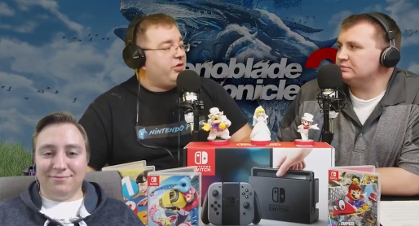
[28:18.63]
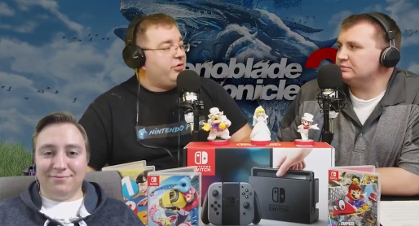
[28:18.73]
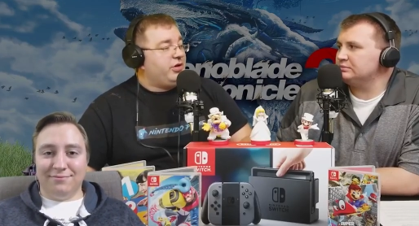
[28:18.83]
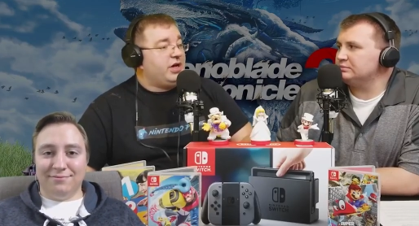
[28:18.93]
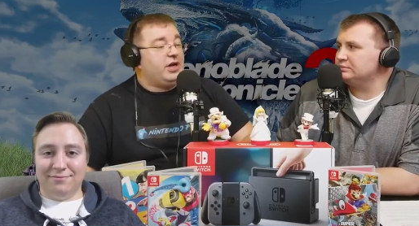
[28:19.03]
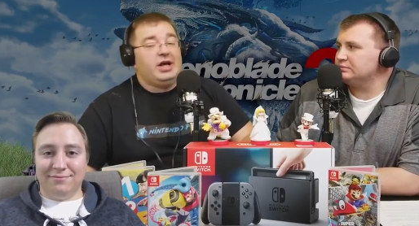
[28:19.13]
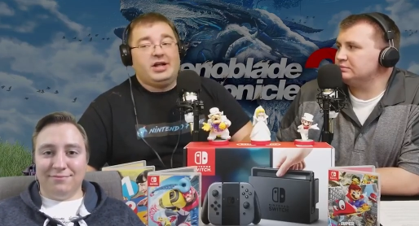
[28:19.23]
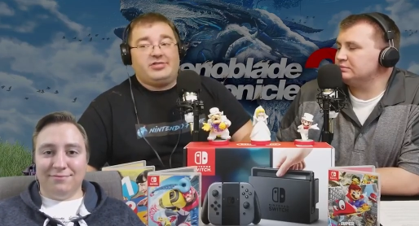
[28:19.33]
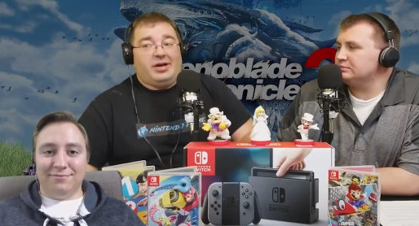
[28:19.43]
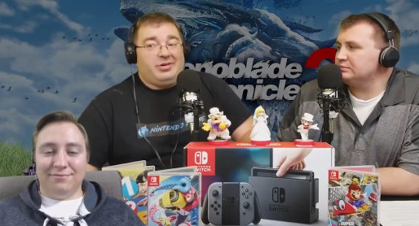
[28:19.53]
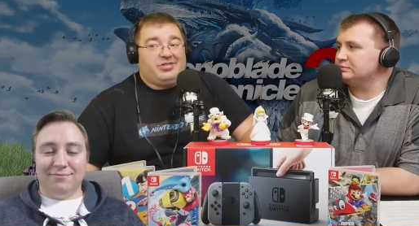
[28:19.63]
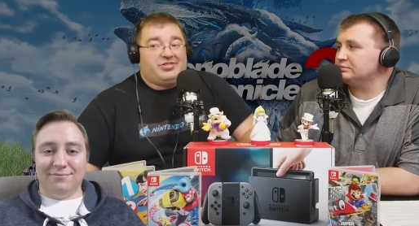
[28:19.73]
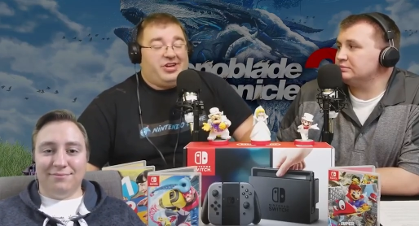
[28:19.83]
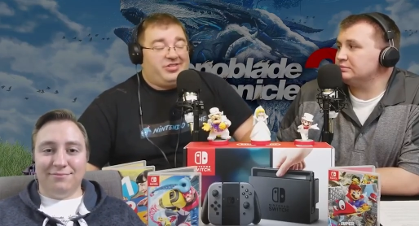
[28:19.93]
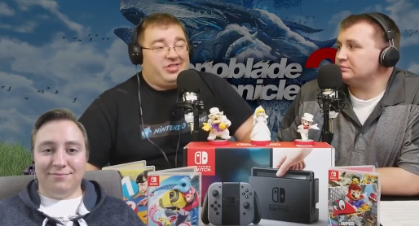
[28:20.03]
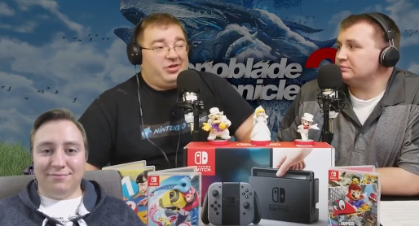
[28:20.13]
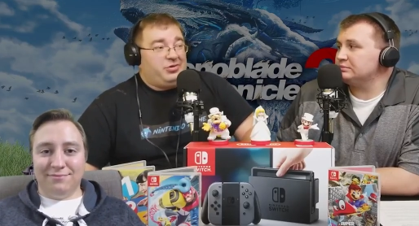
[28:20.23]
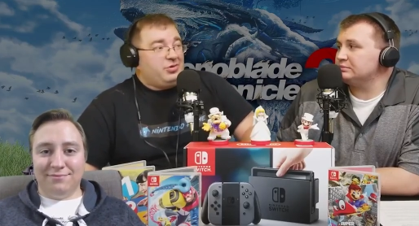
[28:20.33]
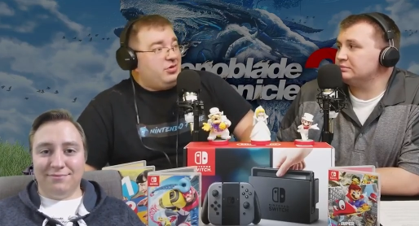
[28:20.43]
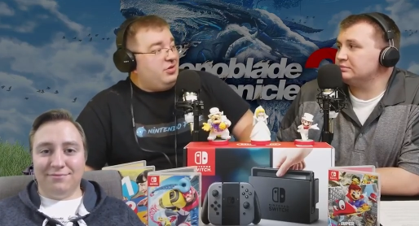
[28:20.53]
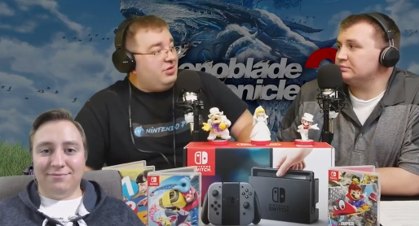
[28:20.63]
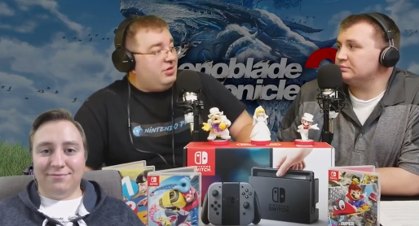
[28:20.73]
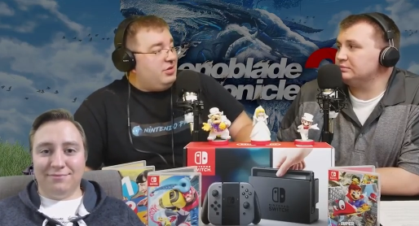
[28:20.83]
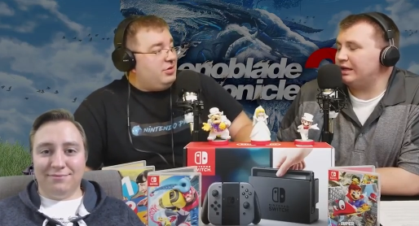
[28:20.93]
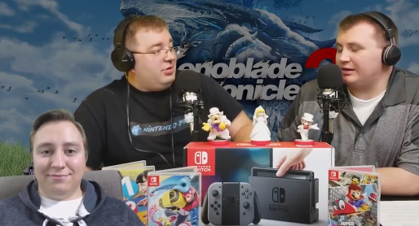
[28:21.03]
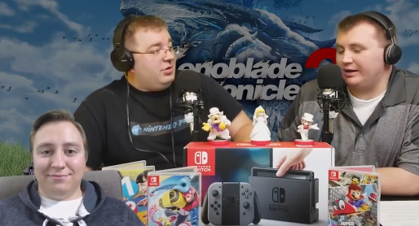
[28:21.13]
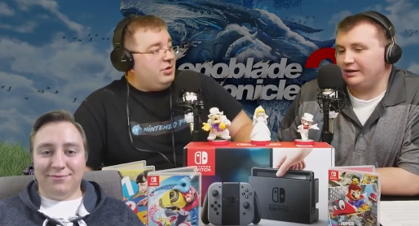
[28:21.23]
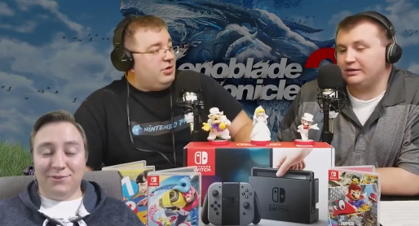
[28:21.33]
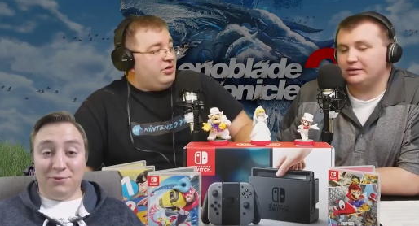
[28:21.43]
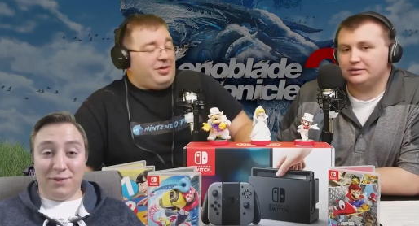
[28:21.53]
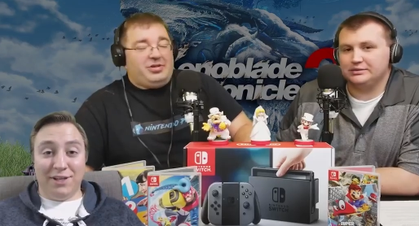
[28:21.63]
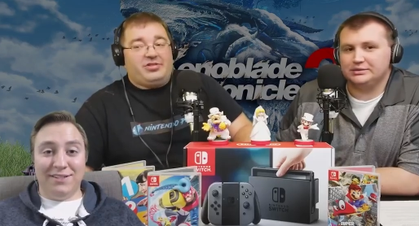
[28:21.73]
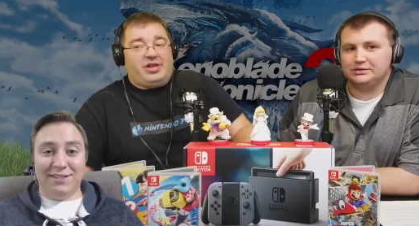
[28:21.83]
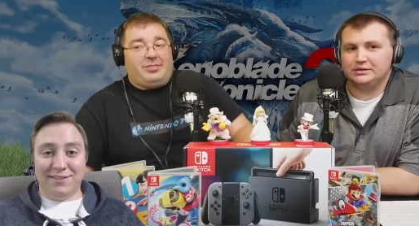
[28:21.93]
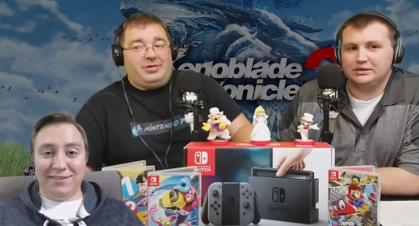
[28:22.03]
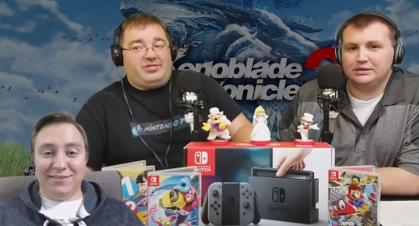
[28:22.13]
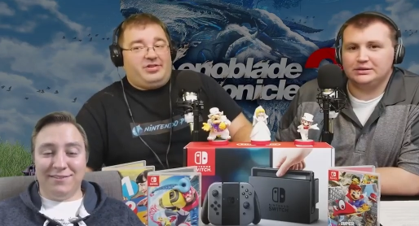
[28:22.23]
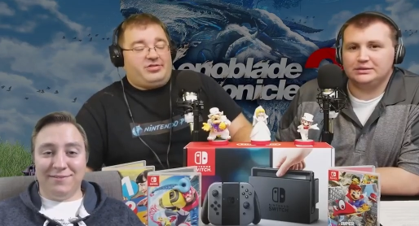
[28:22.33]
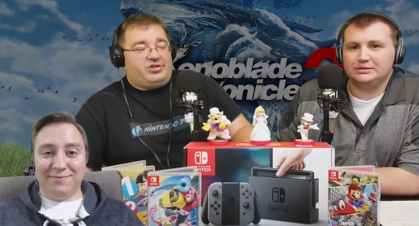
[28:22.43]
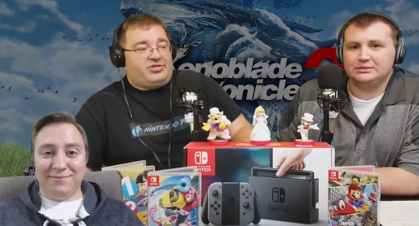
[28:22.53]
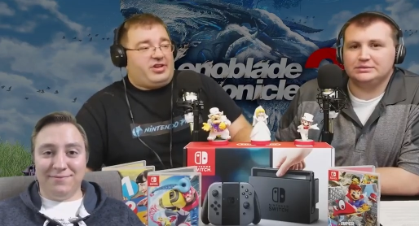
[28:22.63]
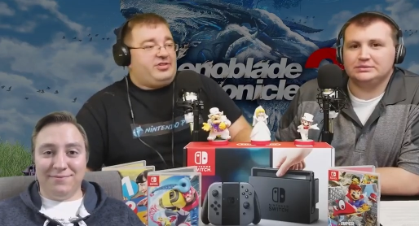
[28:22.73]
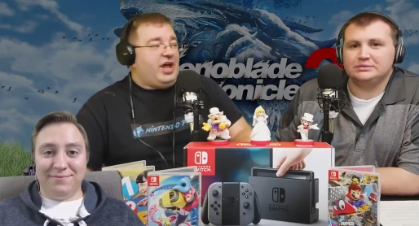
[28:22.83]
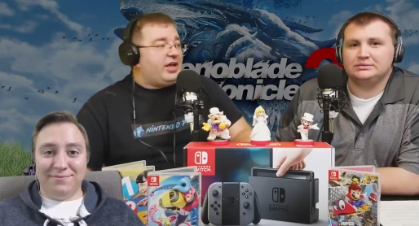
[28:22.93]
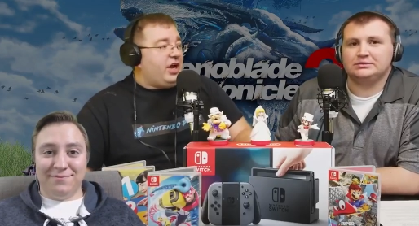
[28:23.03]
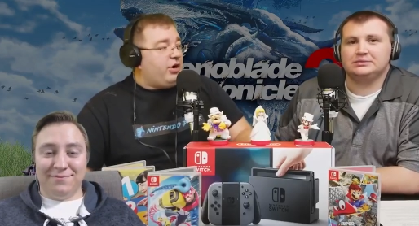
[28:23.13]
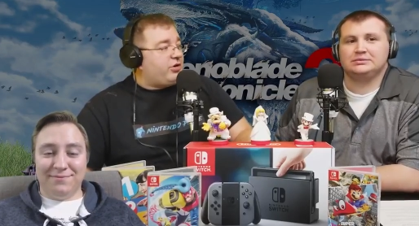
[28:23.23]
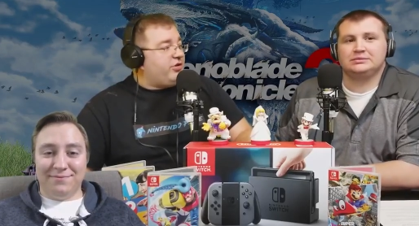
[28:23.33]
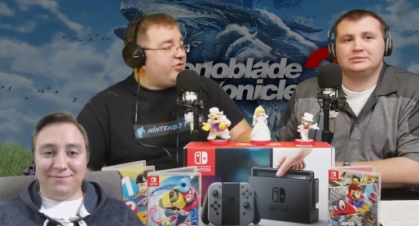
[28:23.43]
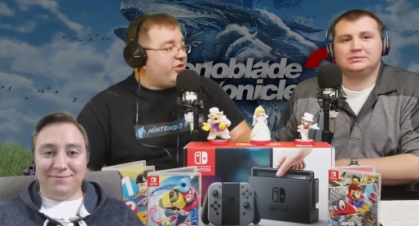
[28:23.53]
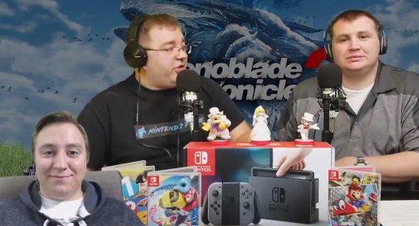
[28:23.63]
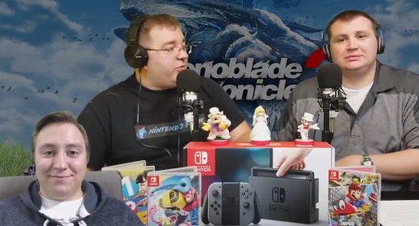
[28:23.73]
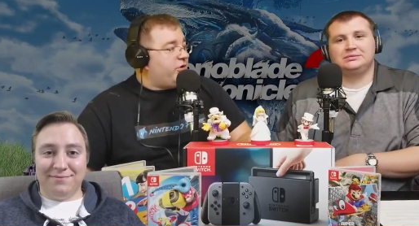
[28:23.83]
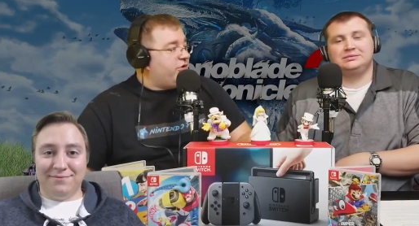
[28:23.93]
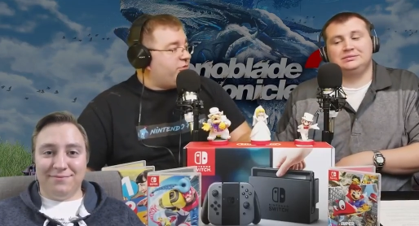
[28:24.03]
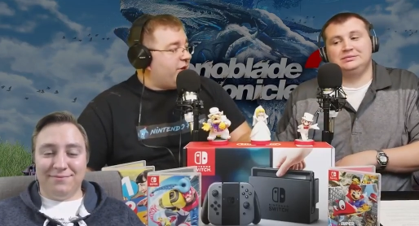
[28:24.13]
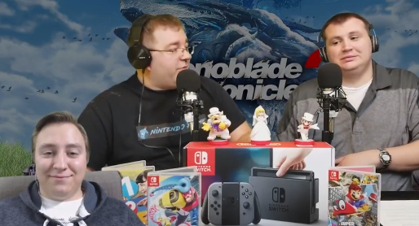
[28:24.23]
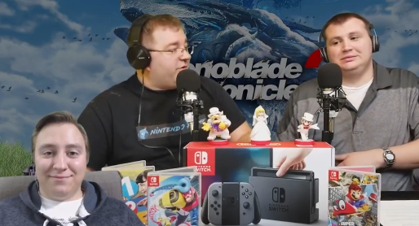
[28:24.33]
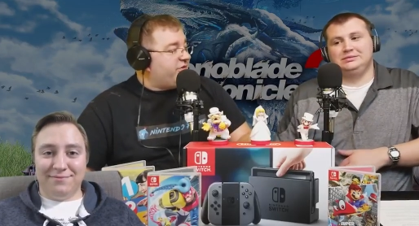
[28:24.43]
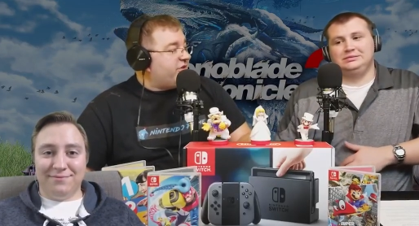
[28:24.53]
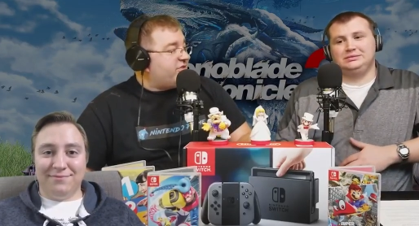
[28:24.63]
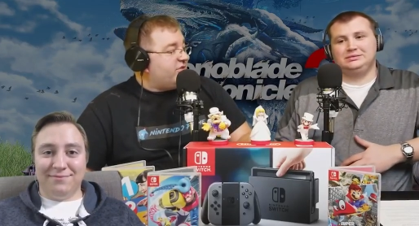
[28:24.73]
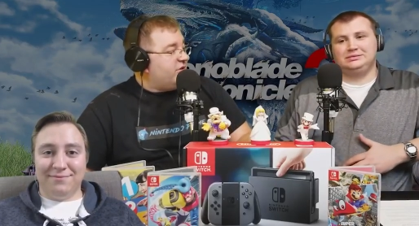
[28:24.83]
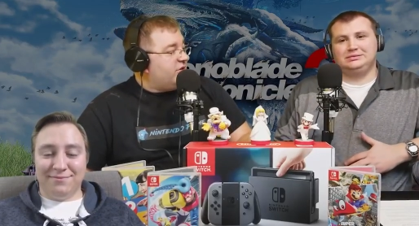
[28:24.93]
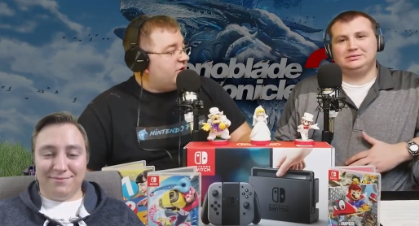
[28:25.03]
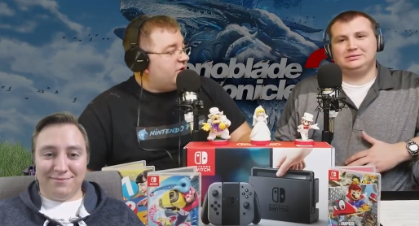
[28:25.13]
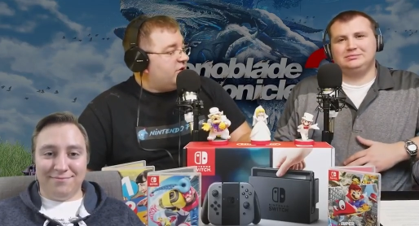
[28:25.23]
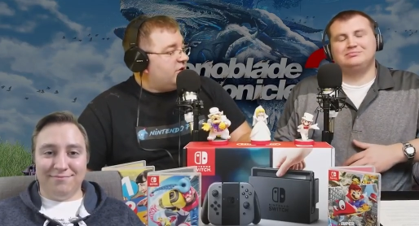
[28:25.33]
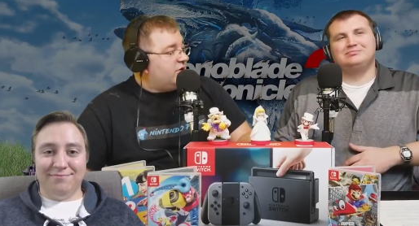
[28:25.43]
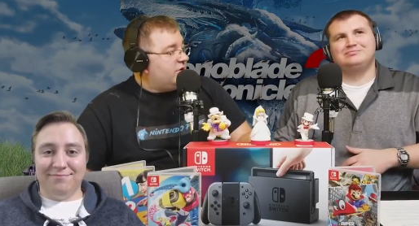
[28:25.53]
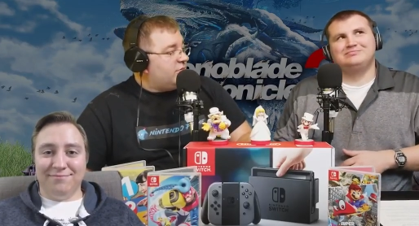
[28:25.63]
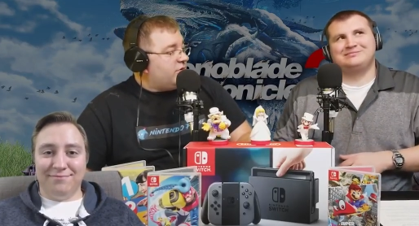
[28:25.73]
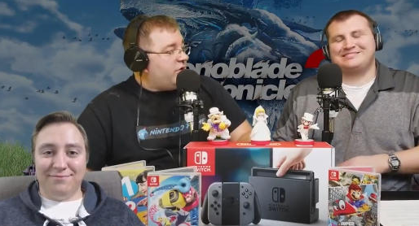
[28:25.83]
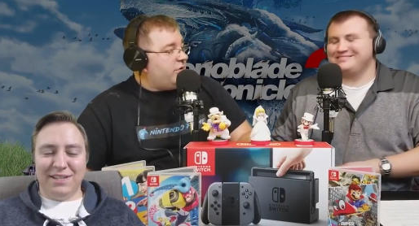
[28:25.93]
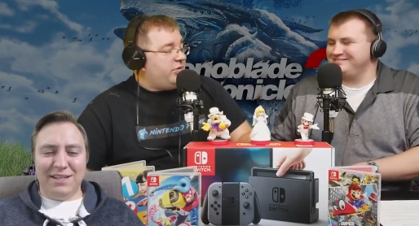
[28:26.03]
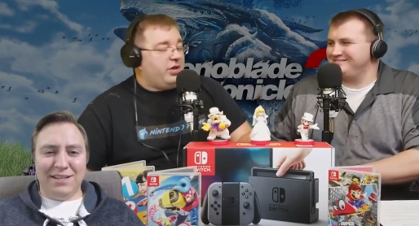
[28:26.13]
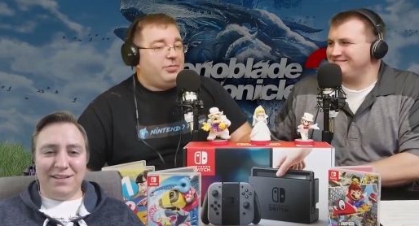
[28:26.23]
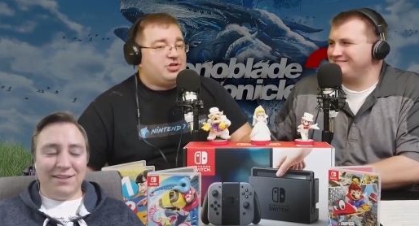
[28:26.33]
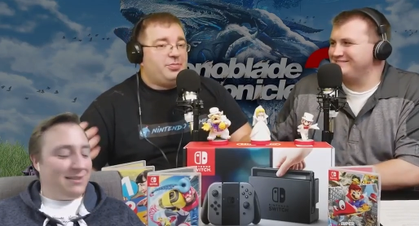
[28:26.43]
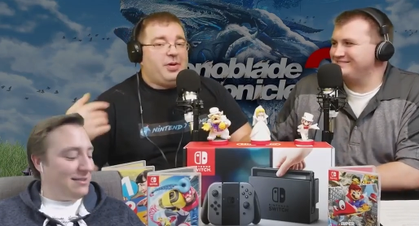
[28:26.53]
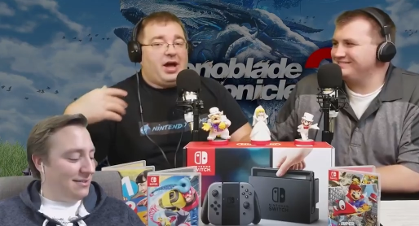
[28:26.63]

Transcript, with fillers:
Speaker 1: everything going on. Does that mean there's nothing to do?
Speaker 2: Yeah, right. Does
Speaker 1: that mean those NPCs are just like dead characters, like they were in Twilight Princess, where they're a bunch of